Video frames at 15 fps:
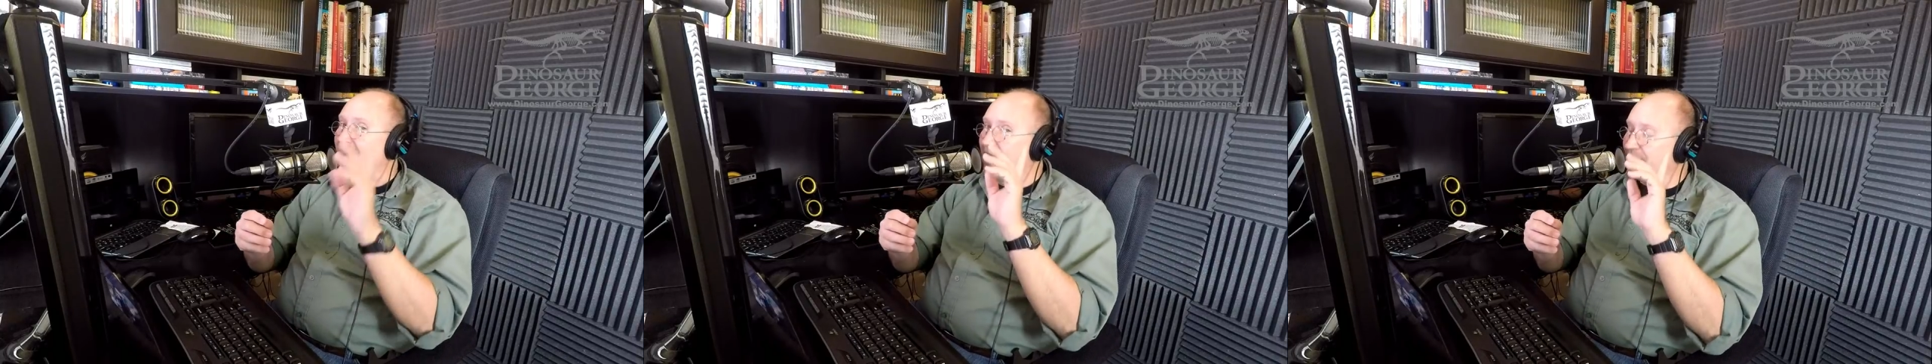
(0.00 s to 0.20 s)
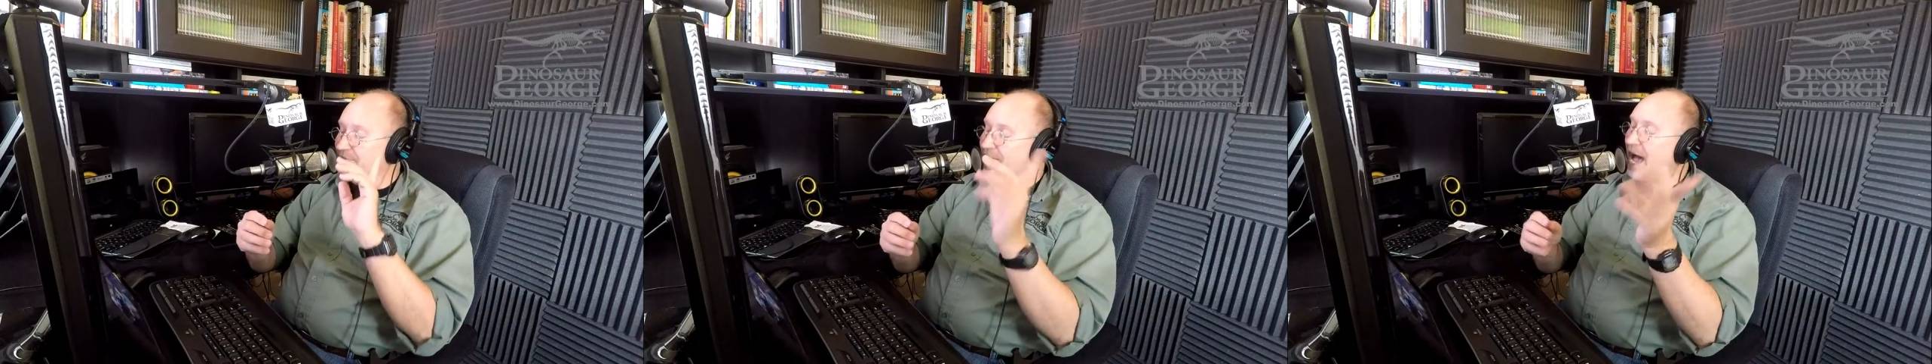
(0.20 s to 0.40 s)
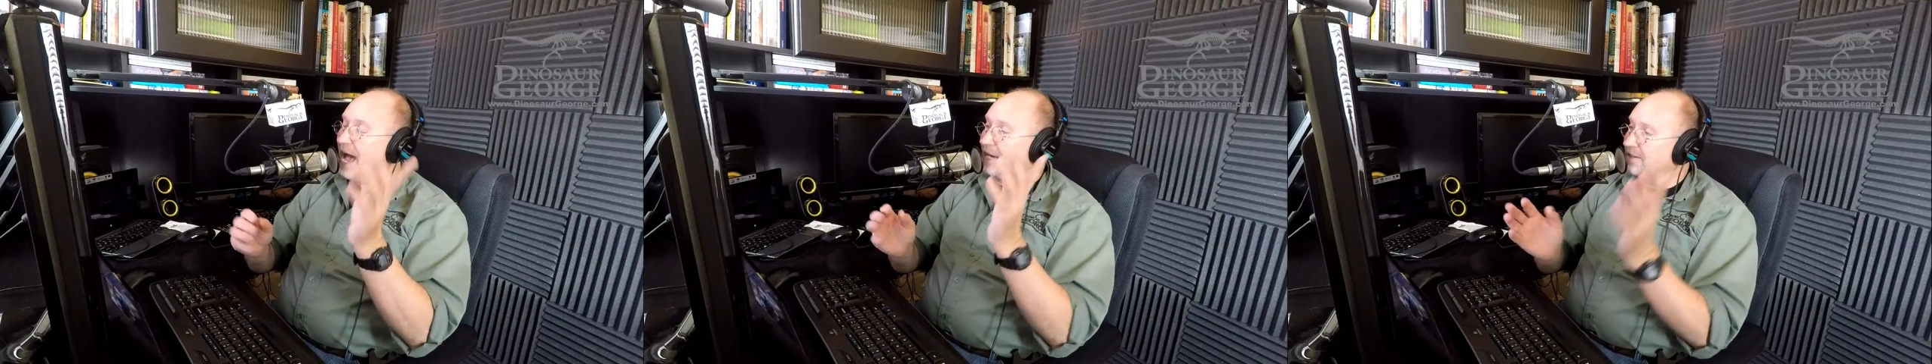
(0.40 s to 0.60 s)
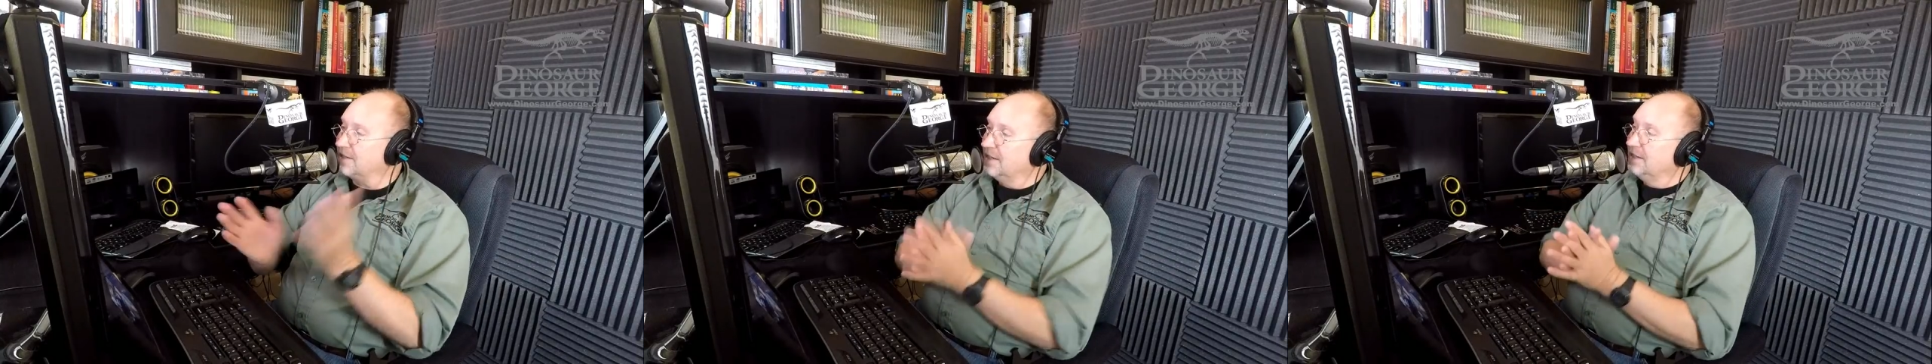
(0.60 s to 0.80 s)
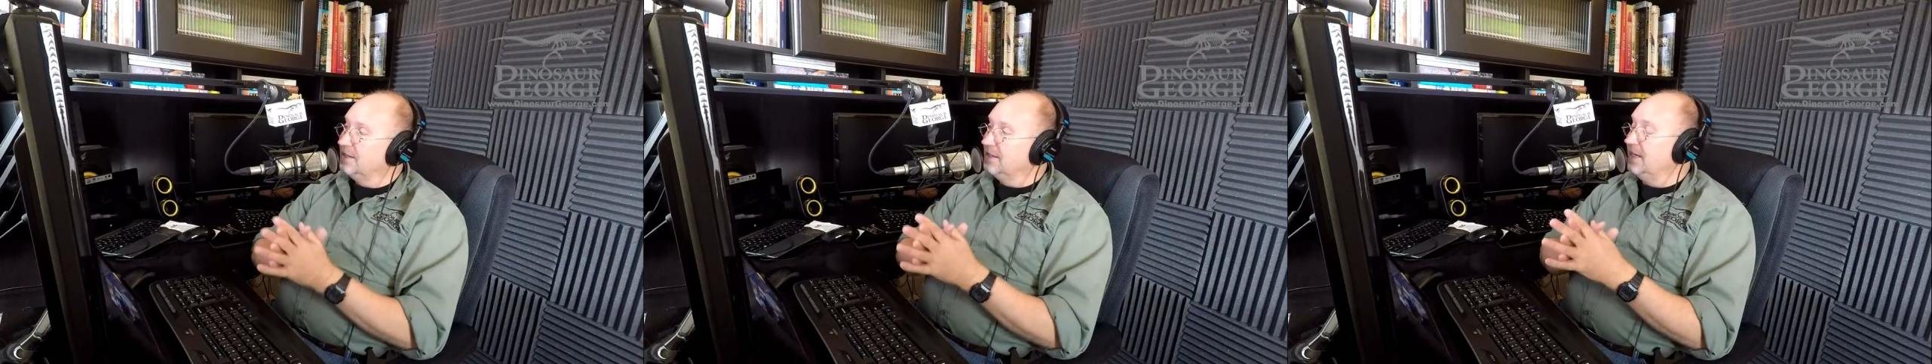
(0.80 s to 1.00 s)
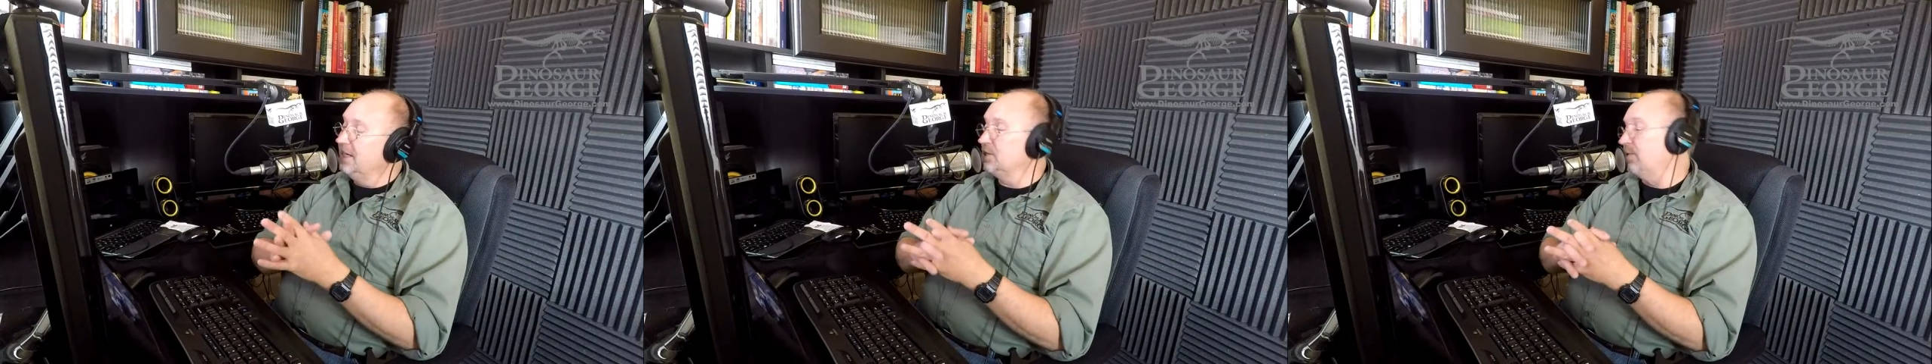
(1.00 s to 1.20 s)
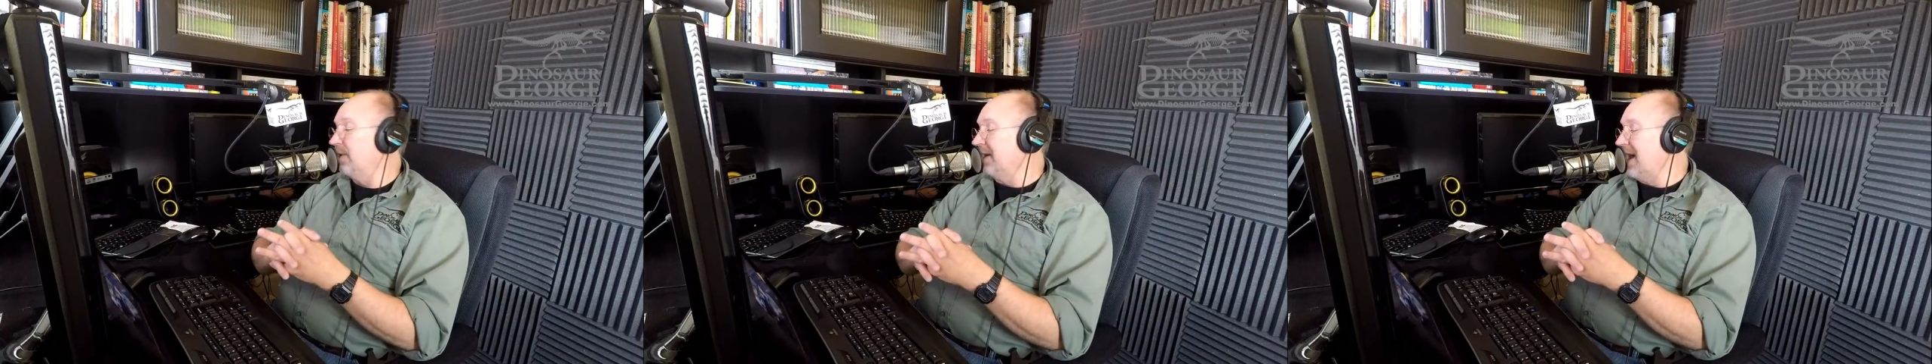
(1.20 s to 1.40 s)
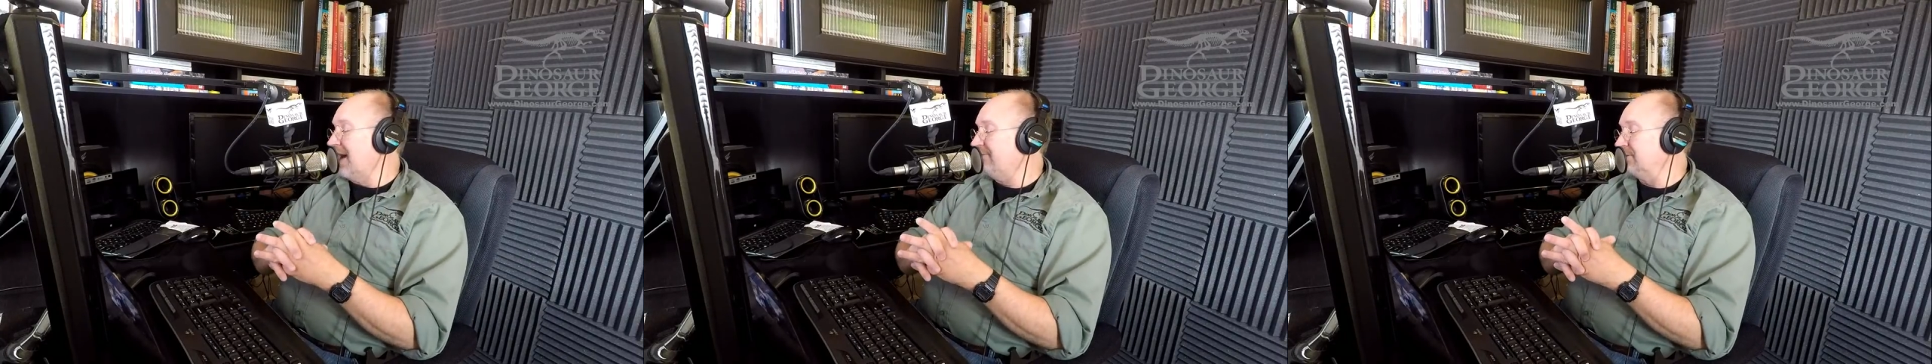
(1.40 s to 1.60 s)
And that is
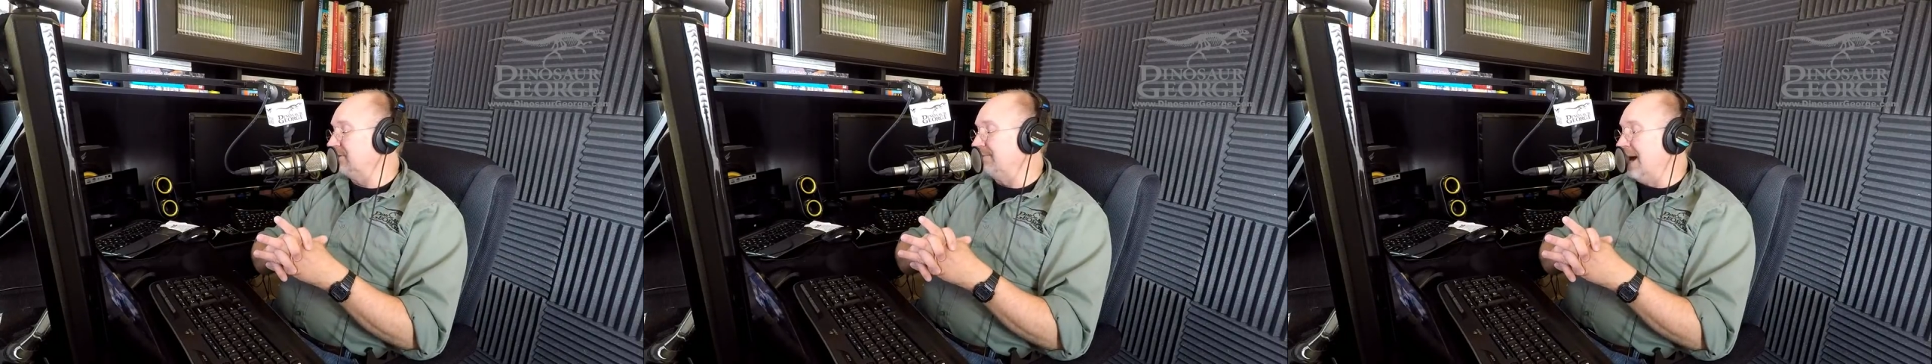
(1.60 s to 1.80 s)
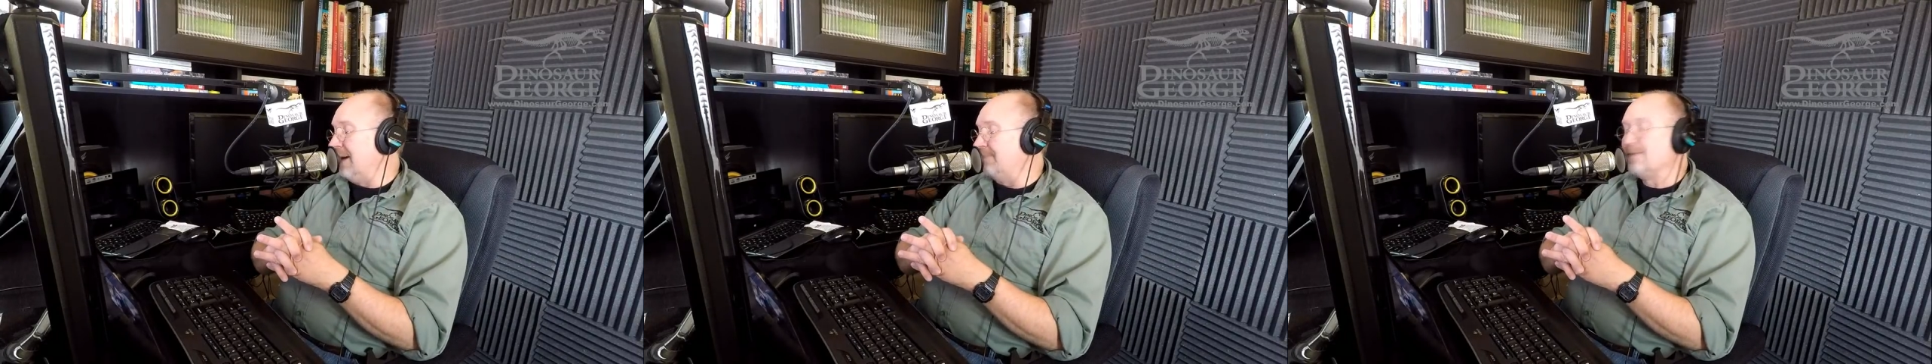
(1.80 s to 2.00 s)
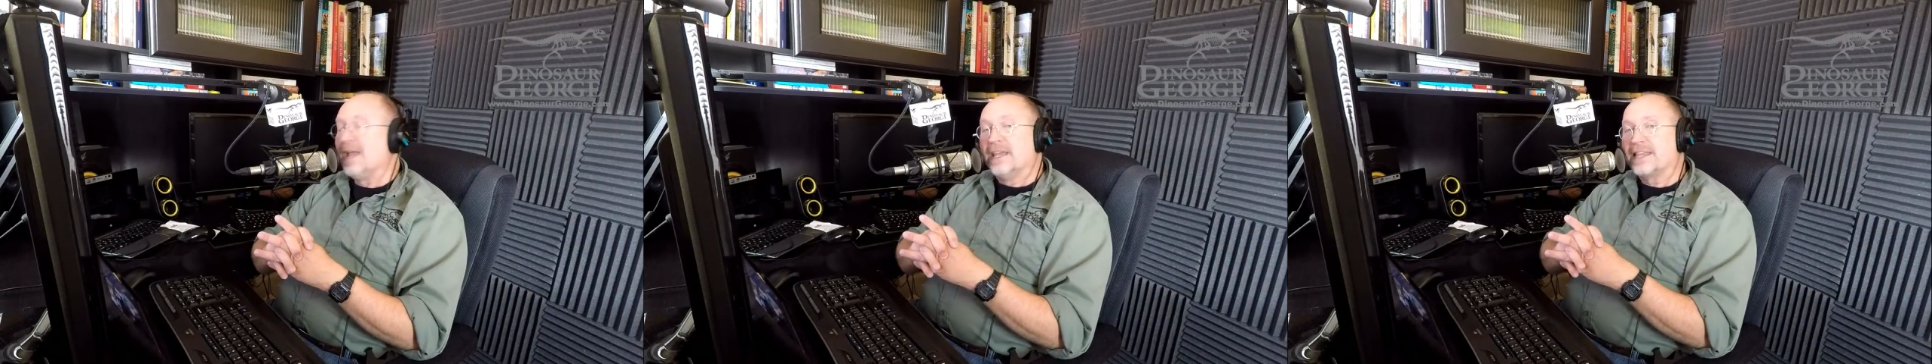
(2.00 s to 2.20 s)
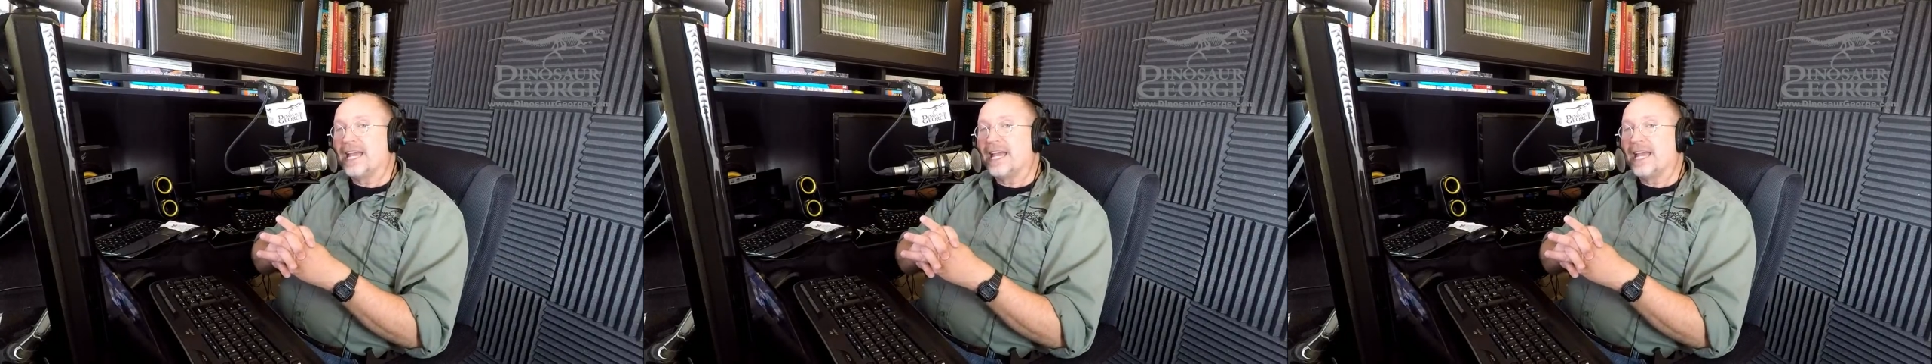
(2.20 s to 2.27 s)
what life is about.